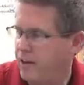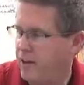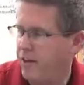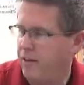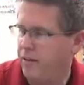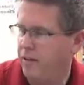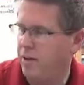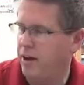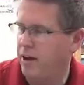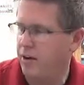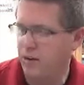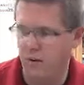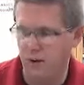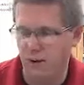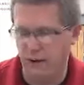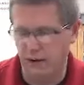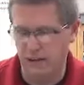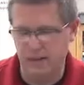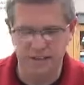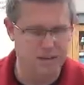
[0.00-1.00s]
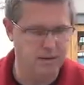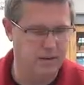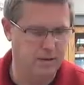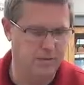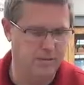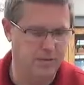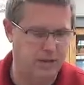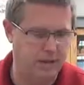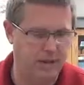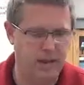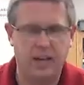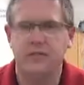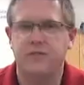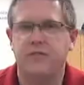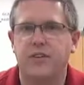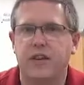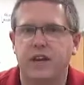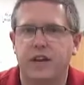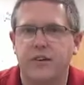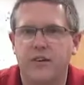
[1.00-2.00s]
the microorganisms, on the next
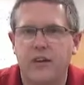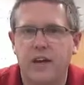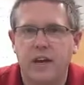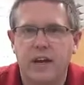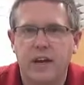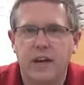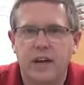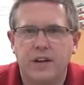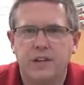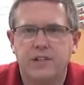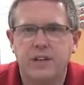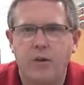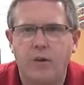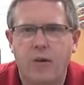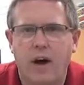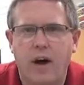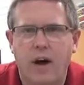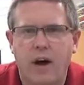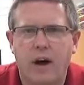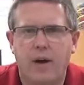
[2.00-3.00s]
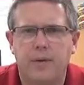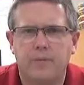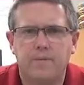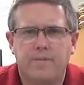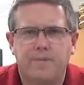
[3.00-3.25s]
video. So